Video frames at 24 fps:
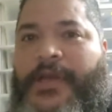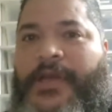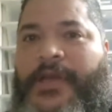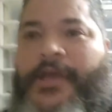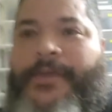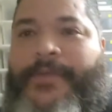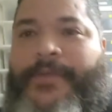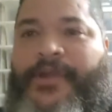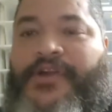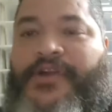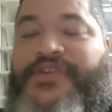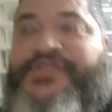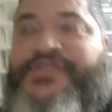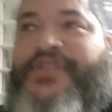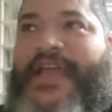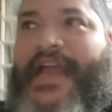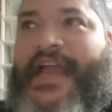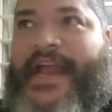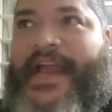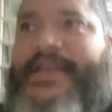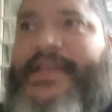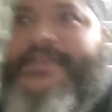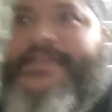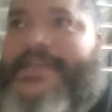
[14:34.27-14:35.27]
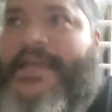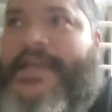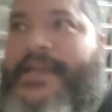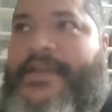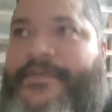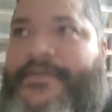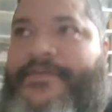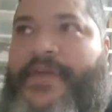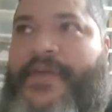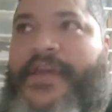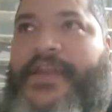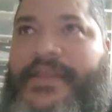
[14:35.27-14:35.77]
because, like I said,
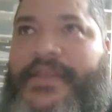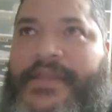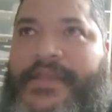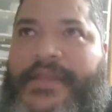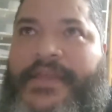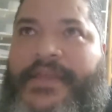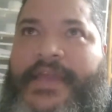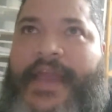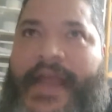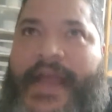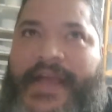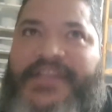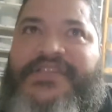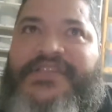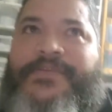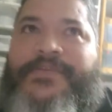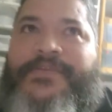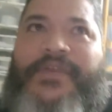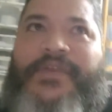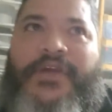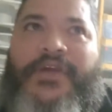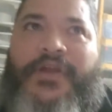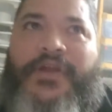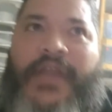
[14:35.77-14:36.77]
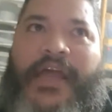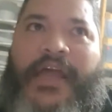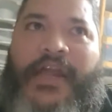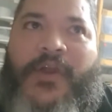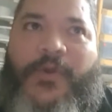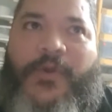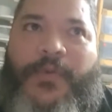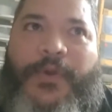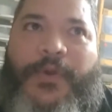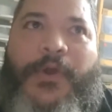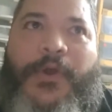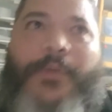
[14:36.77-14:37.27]
if anything, it has to be like
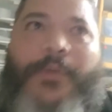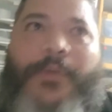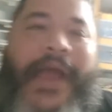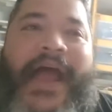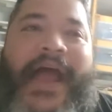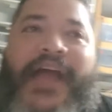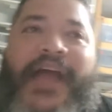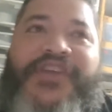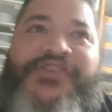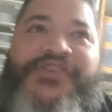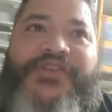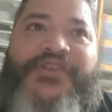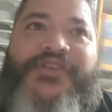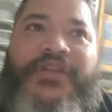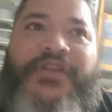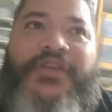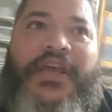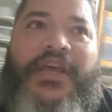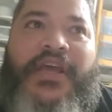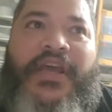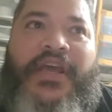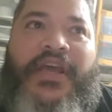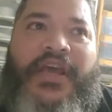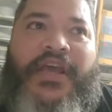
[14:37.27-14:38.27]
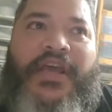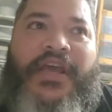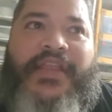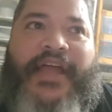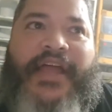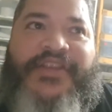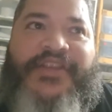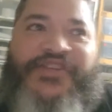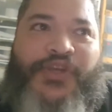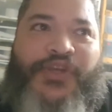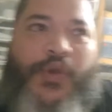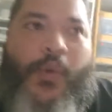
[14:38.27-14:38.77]
a real passion
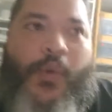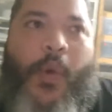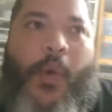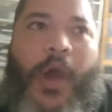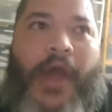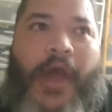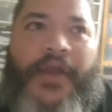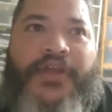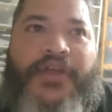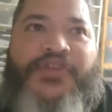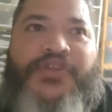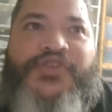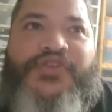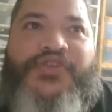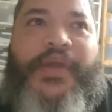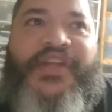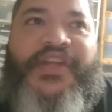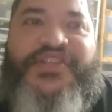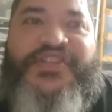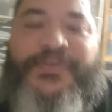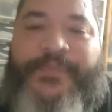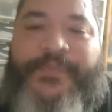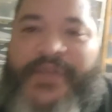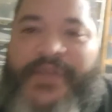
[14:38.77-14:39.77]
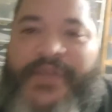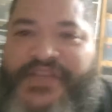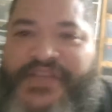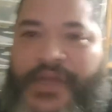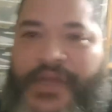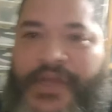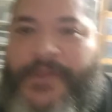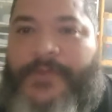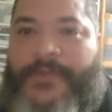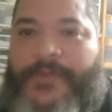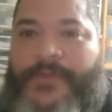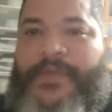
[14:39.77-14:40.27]
that you want to transmit
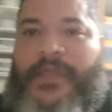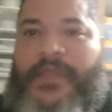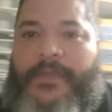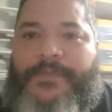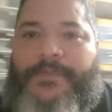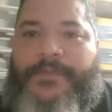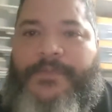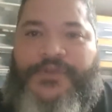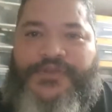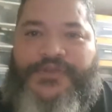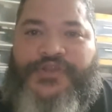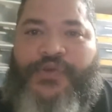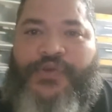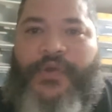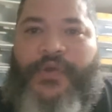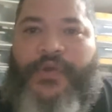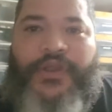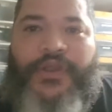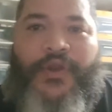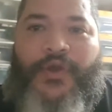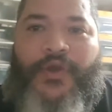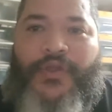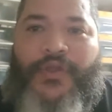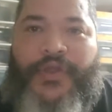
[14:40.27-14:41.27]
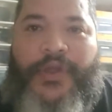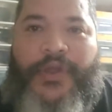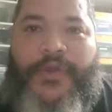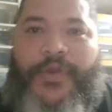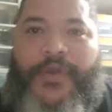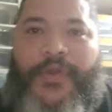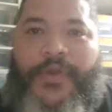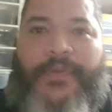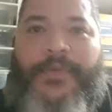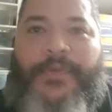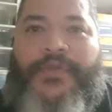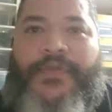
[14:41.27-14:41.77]
to other people to show the
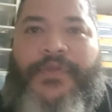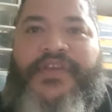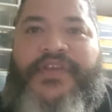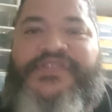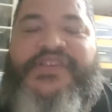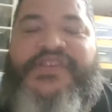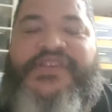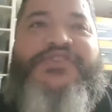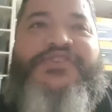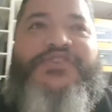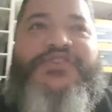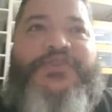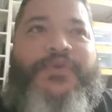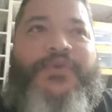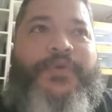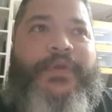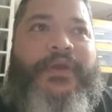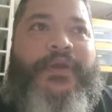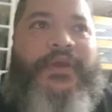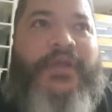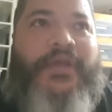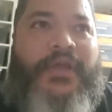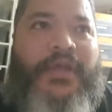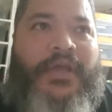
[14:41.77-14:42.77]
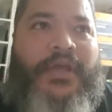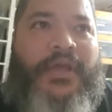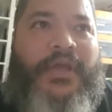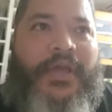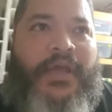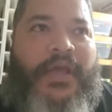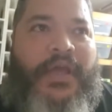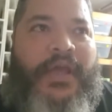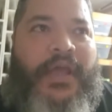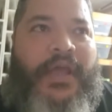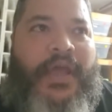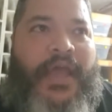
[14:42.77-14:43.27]
incredible things that you're doing.
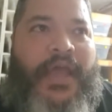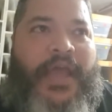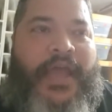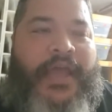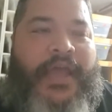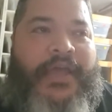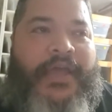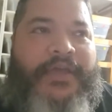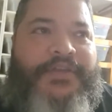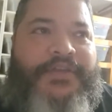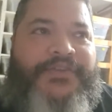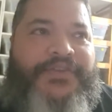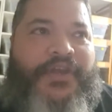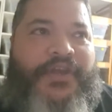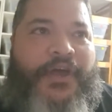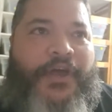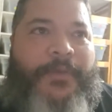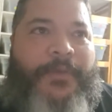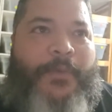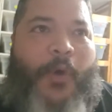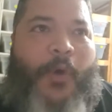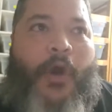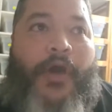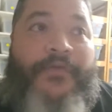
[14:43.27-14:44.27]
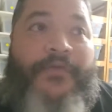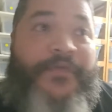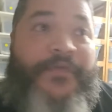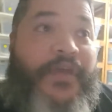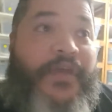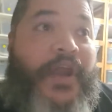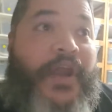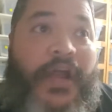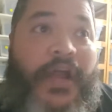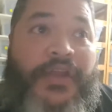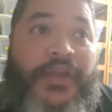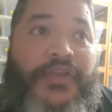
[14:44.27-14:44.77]
And off
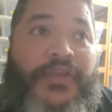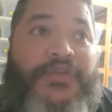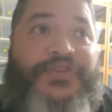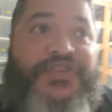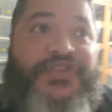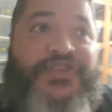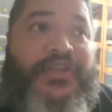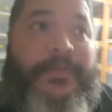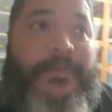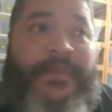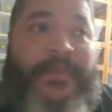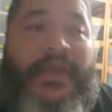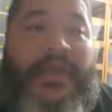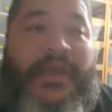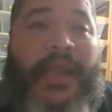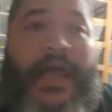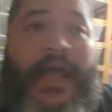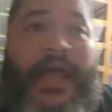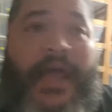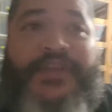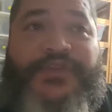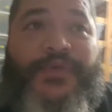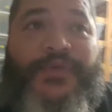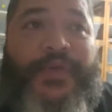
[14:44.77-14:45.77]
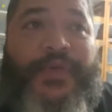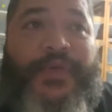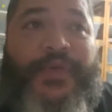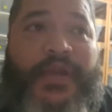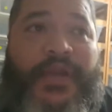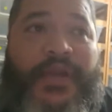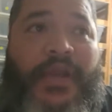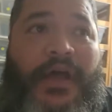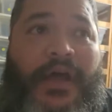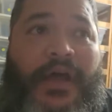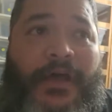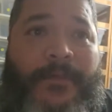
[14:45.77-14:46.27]
and on, you'll see me a lot
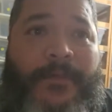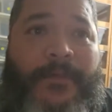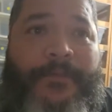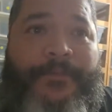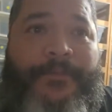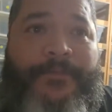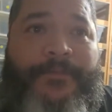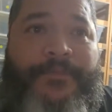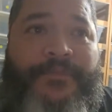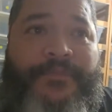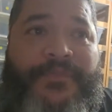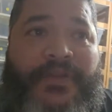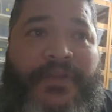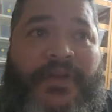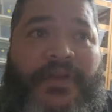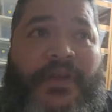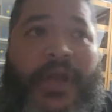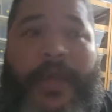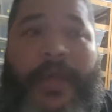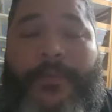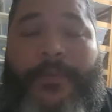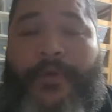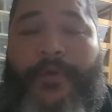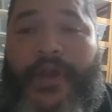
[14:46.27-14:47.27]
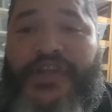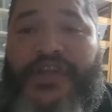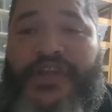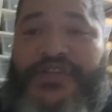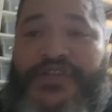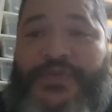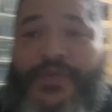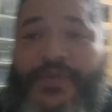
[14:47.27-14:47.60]
doing collaborations with